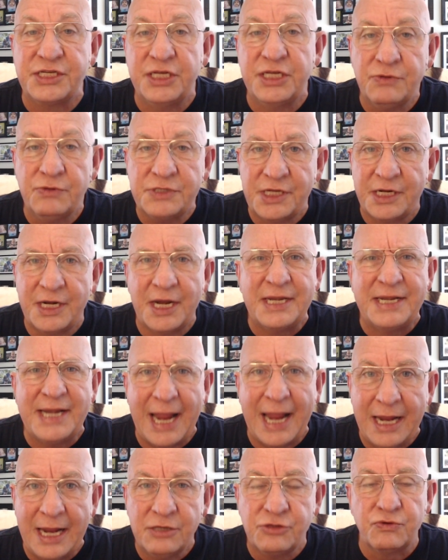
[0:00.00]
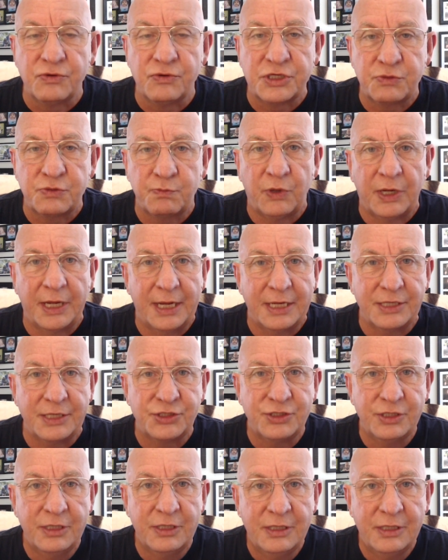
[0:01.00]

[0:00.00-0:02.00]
He was in a dangerous place.